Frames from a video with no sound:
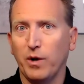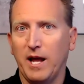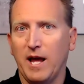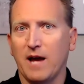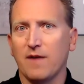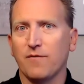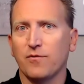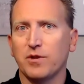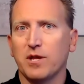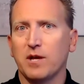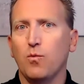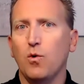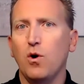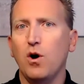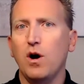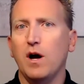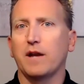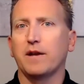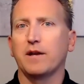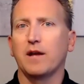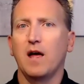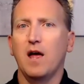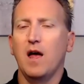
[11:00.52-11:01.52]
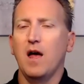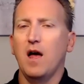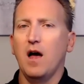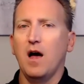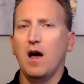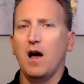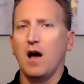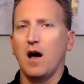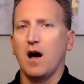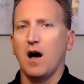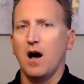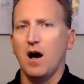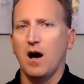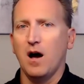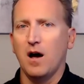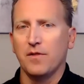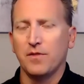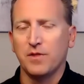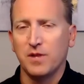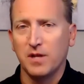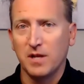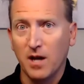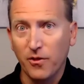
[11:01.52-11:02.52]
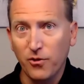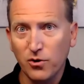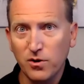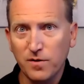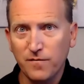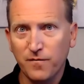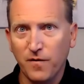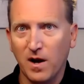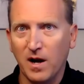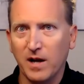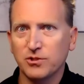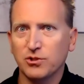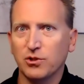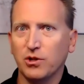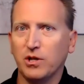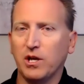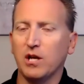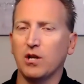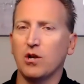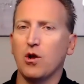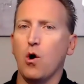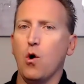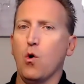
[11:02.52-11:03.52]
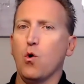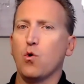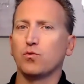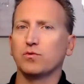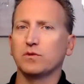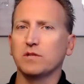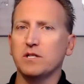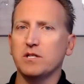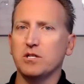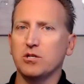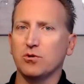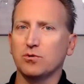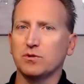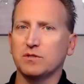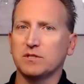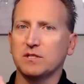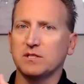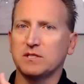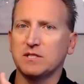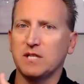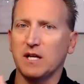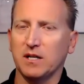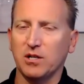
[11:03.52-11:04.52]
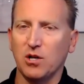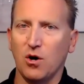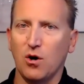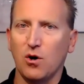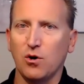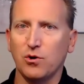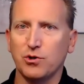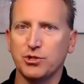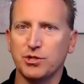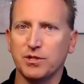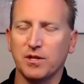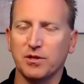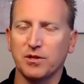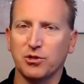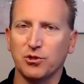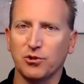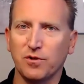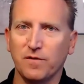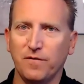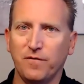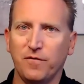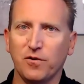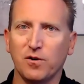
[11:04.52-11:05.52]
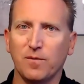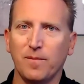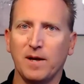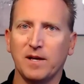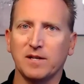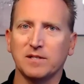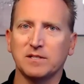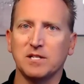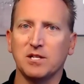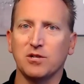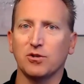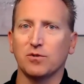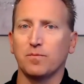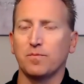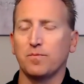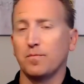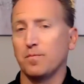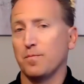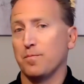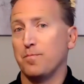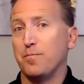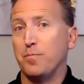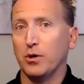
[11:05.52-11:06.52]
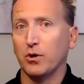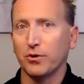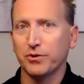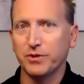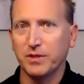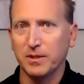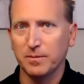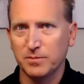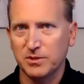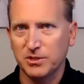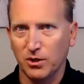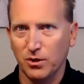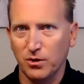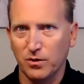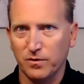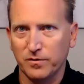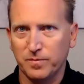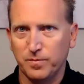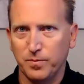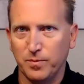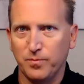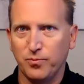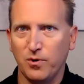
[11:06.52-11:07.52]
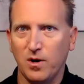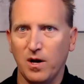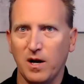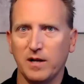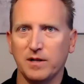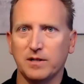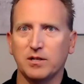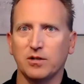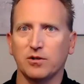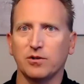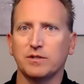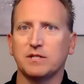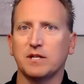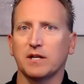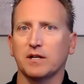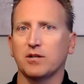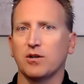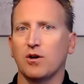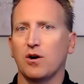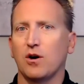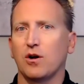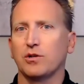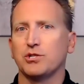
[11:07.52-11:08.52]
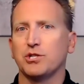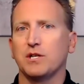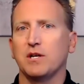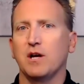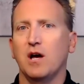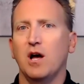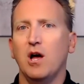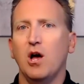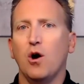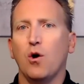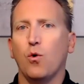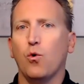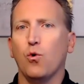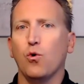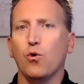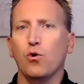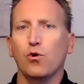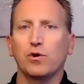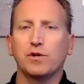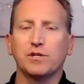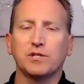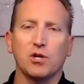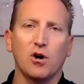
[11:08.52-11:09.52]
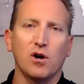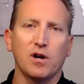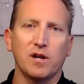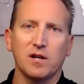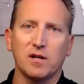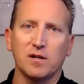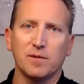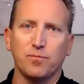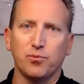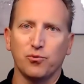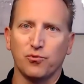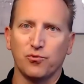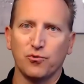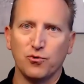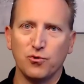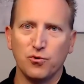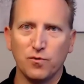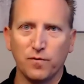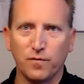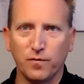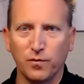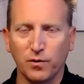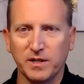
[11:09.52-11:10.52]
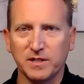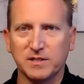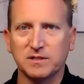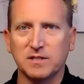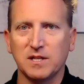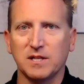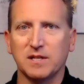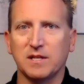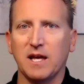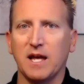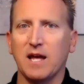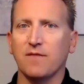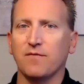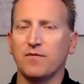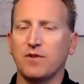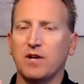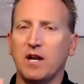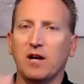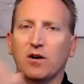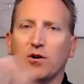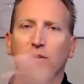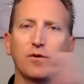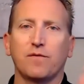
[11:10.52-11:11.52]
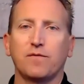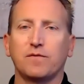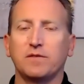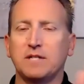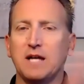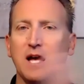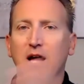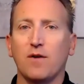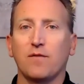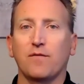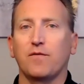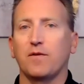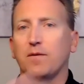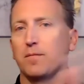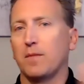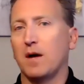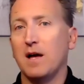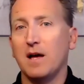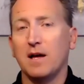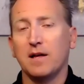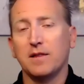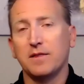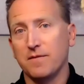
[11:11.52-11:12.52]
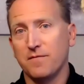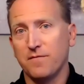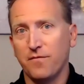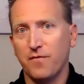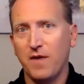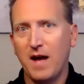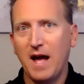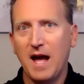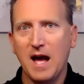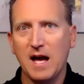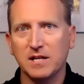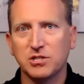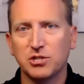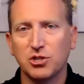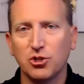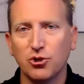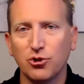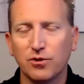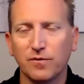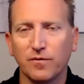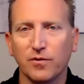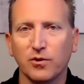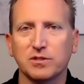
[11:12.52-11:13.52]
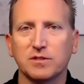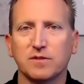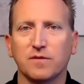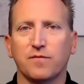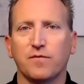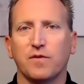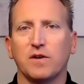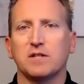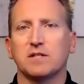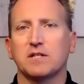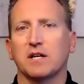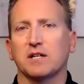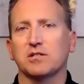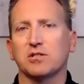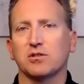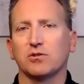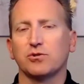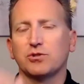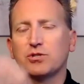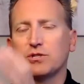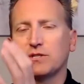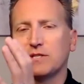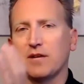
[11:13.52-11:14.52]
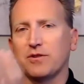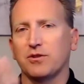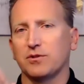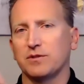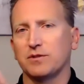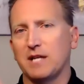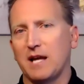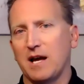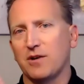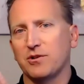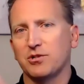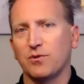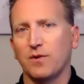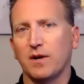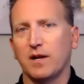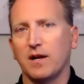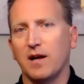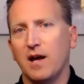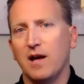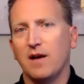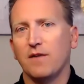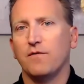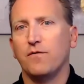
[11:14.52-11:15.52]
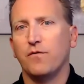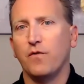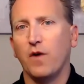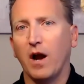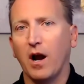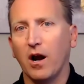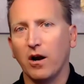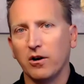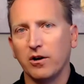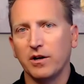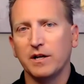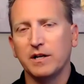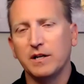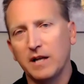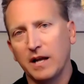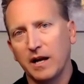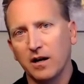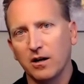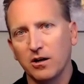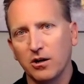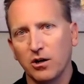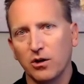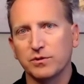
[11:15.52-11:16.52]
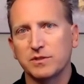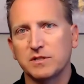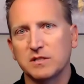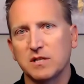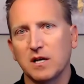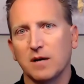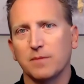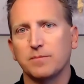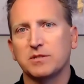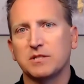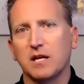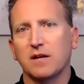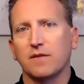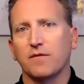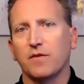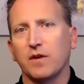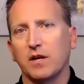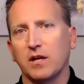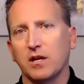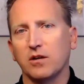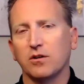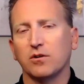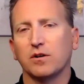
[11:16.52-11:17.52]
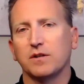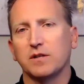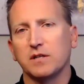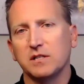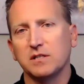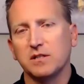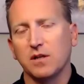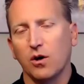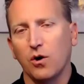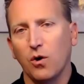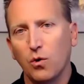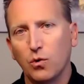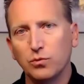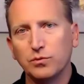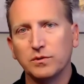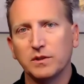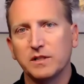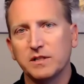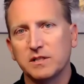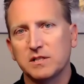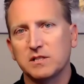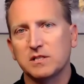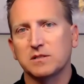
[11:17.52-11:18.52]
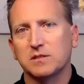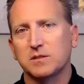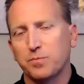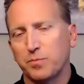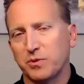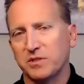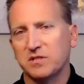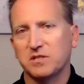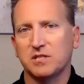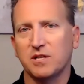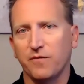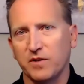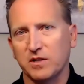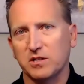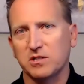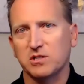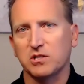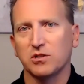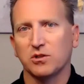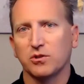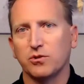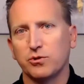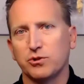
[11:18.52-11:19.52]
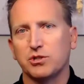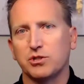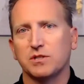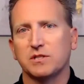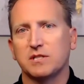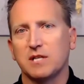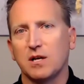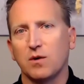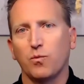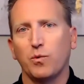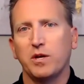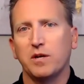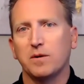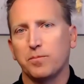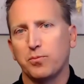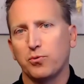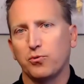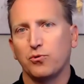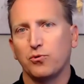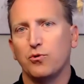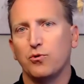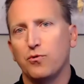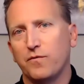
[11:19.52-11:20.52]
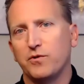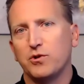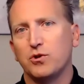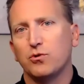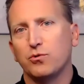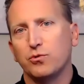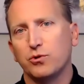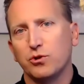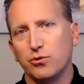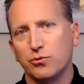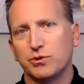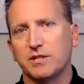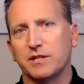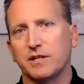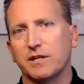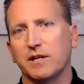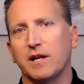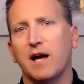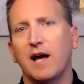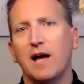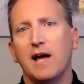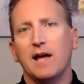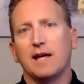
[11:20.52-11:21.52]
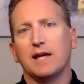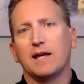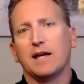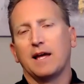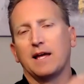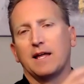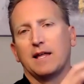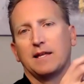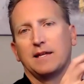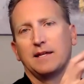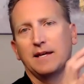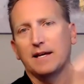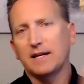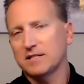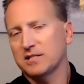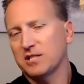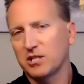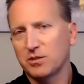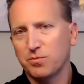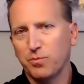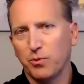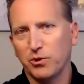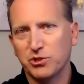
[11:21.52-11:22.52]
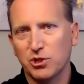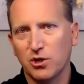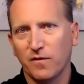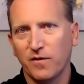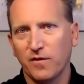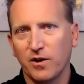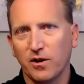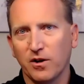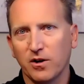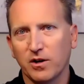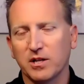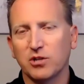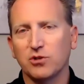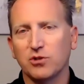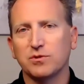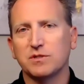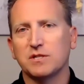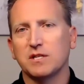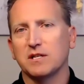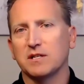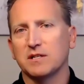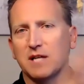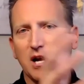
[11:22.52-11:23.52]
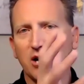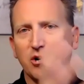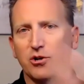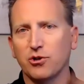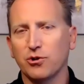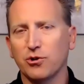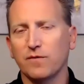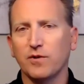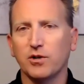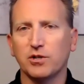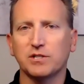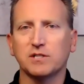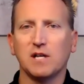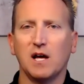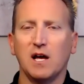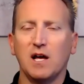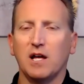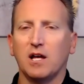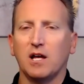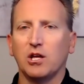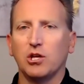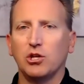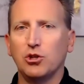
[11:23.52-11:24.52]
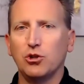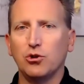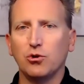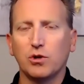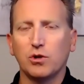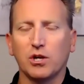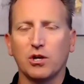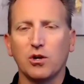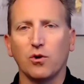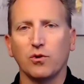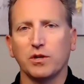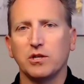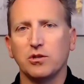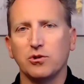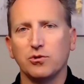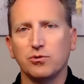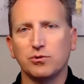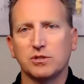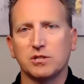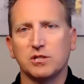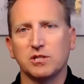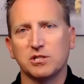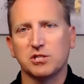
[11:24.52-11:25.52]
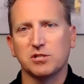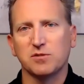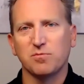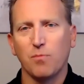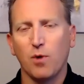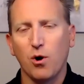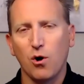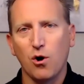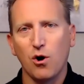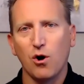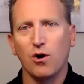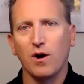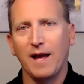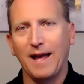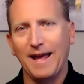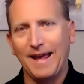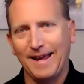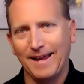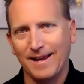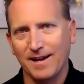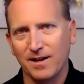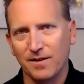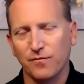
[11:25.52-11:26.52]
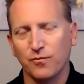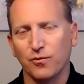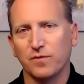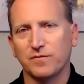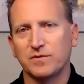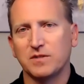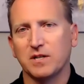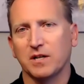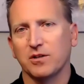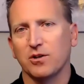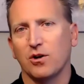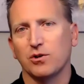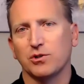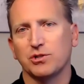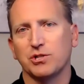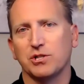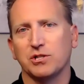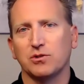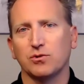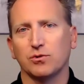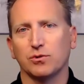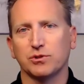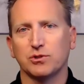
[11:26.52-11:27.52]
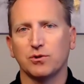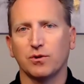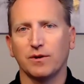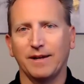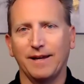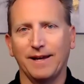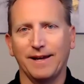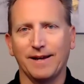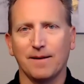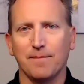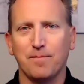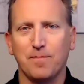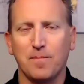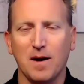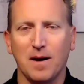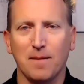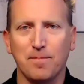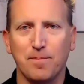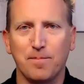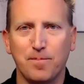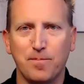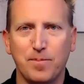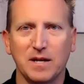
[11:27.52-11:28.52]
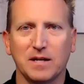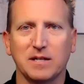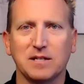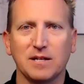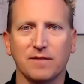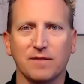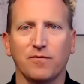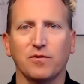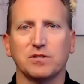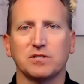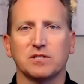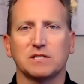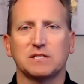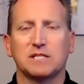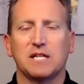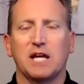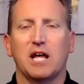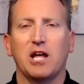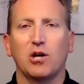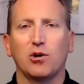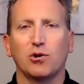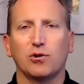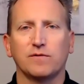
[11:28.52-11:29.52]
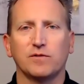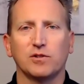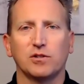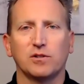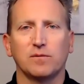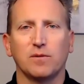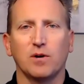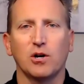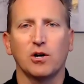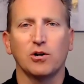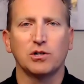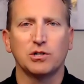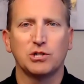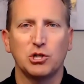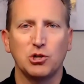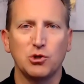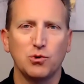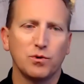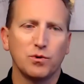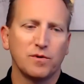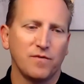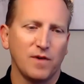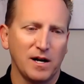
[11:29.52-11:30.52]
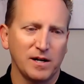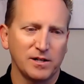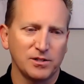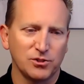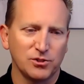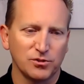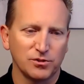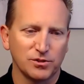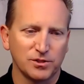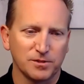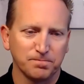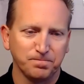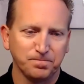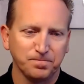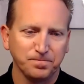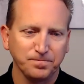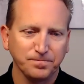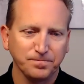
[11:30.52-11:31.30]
whatever they want. The other advisor can only use the technology that their firm has either built themselves, proprietary technology, or is on an approved list that they have narrowed down from the vast universe of fintech solutions out there down to a very narrow subset of here are the only specific solutions that we approve you using. Yes, this person over here can use the entire universe. You can only use this small handful of technology tools. So again, a big difference in the tail of our two advisors.